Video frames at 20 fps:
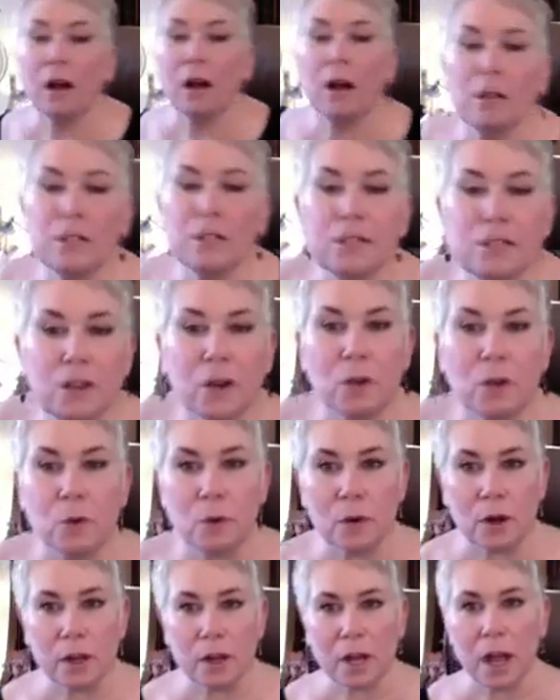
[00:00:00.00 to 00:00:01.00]

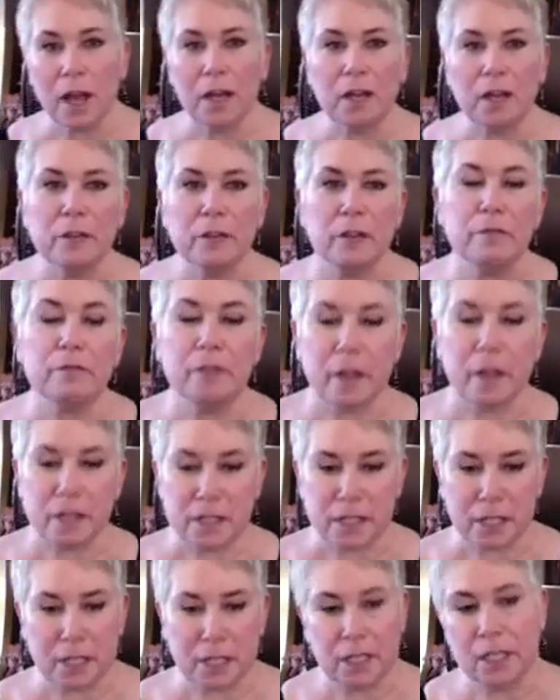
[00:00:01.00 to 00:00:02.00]
also kind of
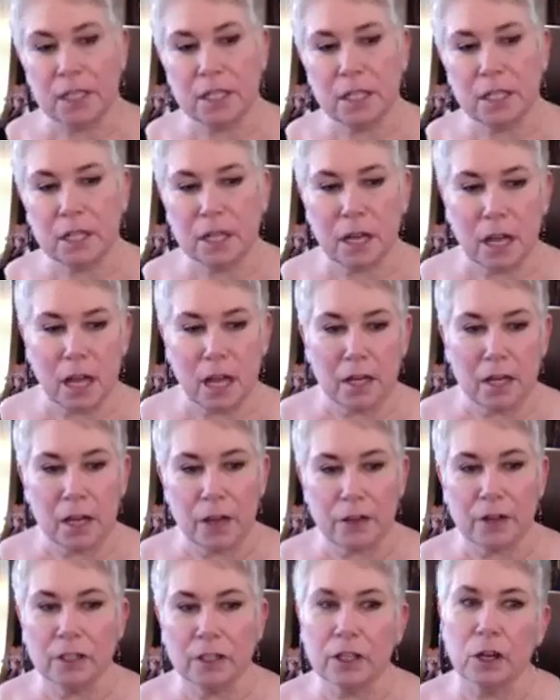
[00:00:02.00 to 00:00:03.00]
invented
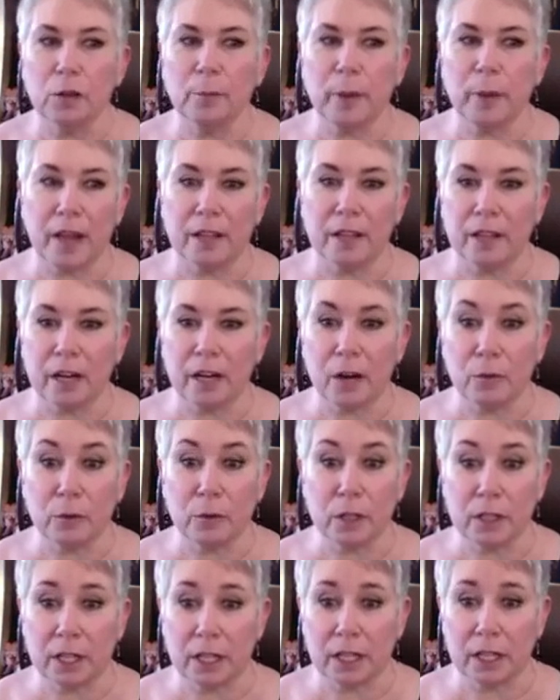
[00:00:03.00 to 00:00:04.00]
another little bag that I
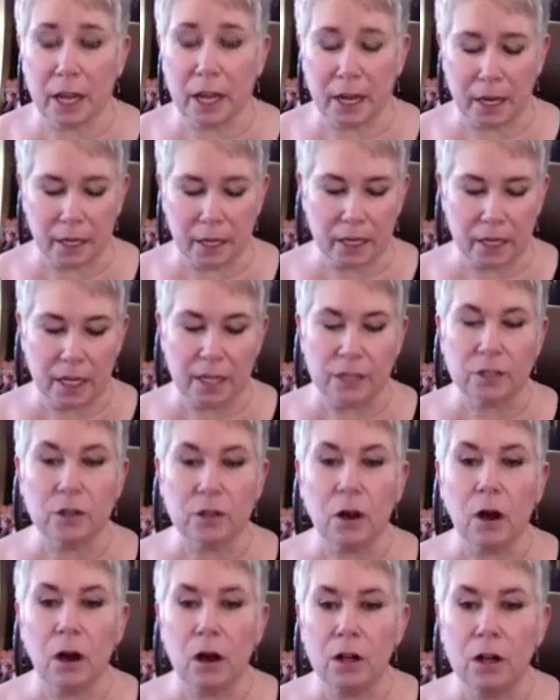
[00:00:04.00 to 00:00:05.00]
really like. It's
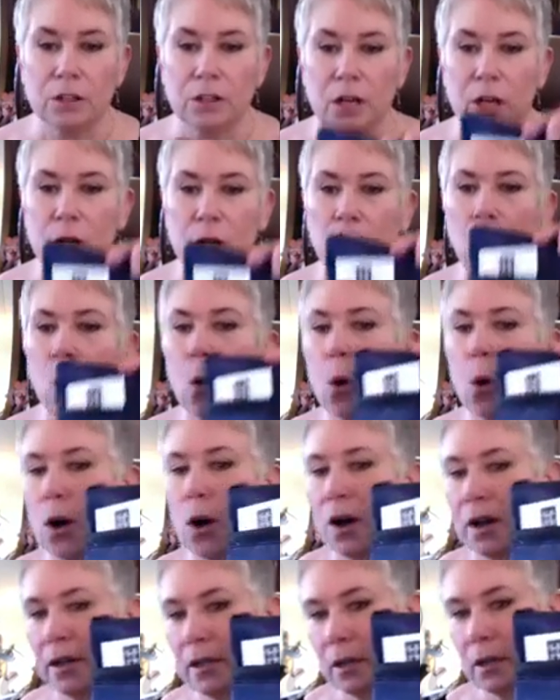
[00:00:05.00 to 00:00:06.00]
called a
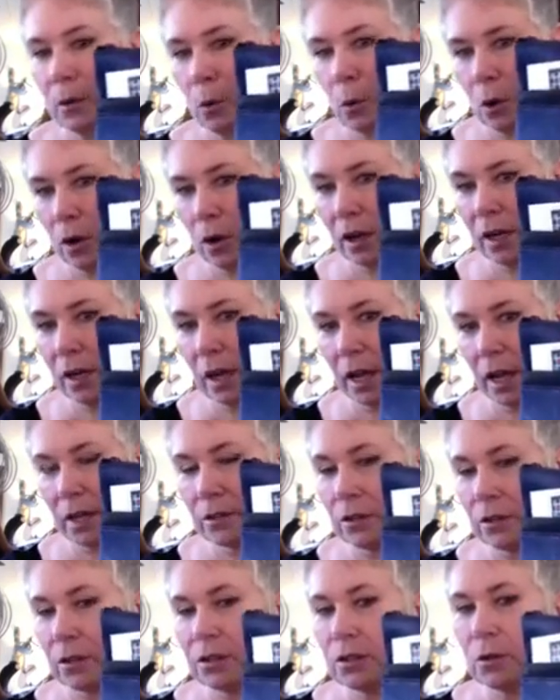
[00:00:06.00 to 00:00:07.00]
cord
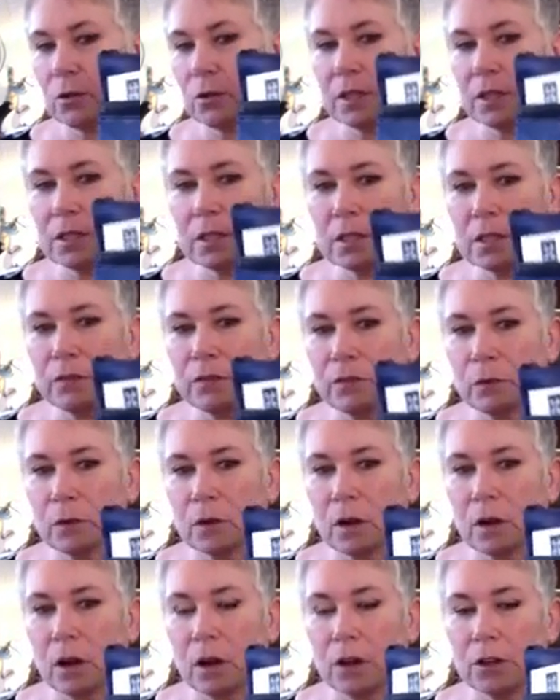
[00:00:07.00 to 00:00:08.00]
organizer. So this is
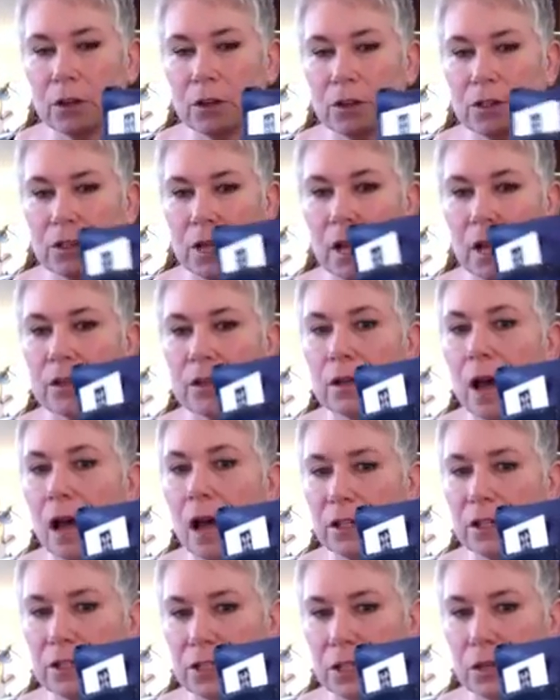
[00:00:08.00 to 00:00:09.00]
for all your
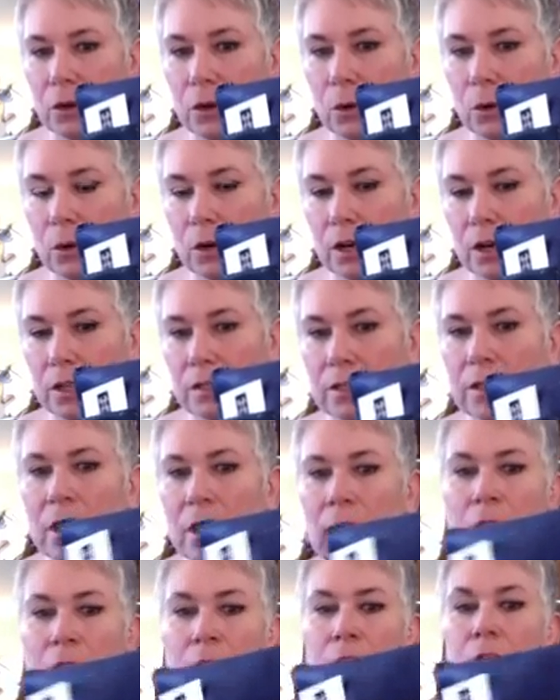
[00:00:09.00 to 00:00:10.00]
technology cords,
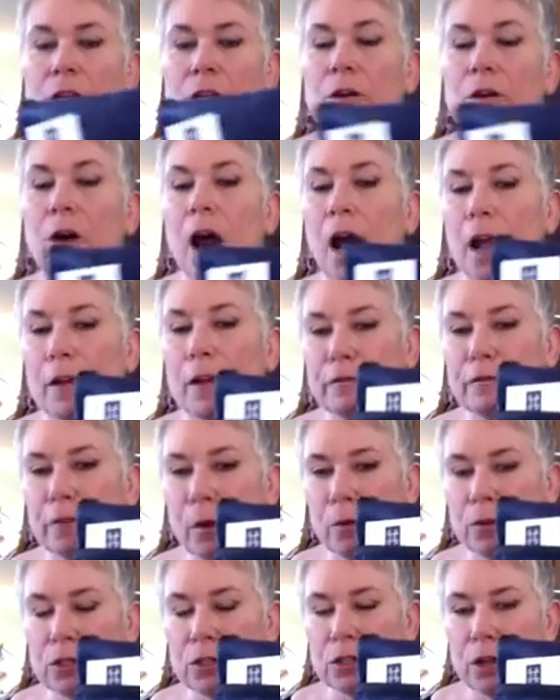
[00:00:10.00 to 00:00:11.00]
your
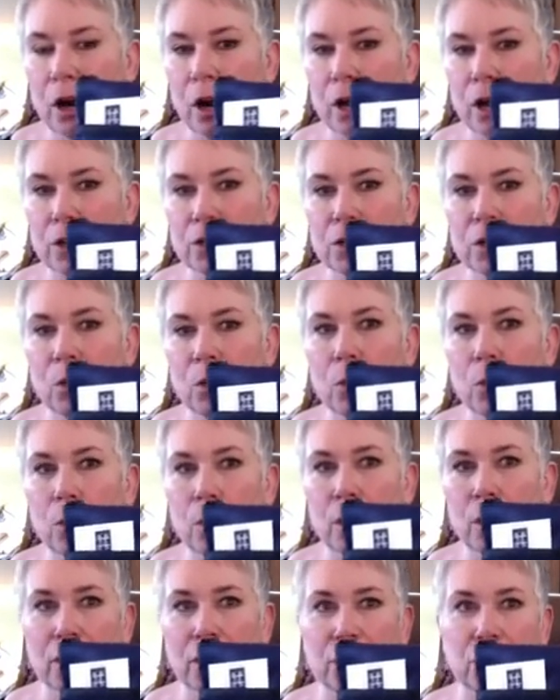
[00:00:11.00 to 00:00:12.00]
iPhone charge
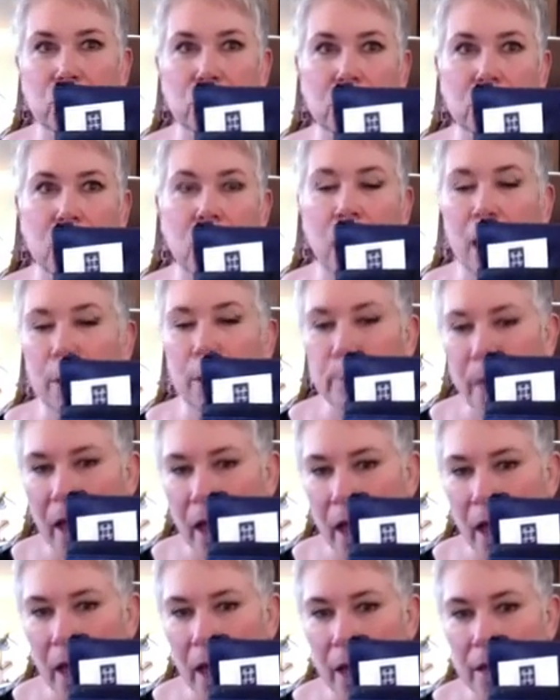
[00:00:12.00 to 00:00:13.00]
cord, your
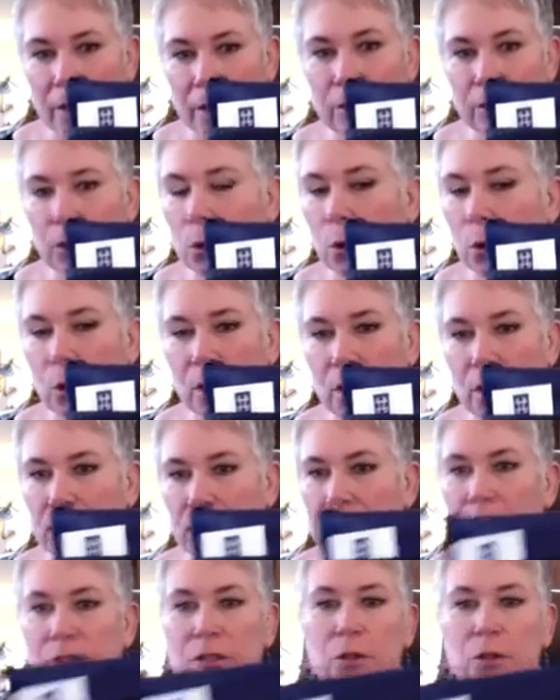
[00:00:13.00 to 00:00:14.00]
iPad
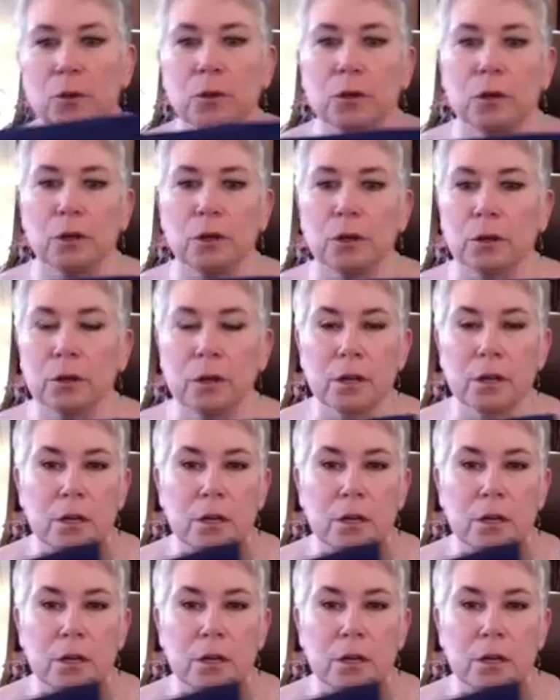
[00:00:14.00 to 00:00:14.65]
cords, your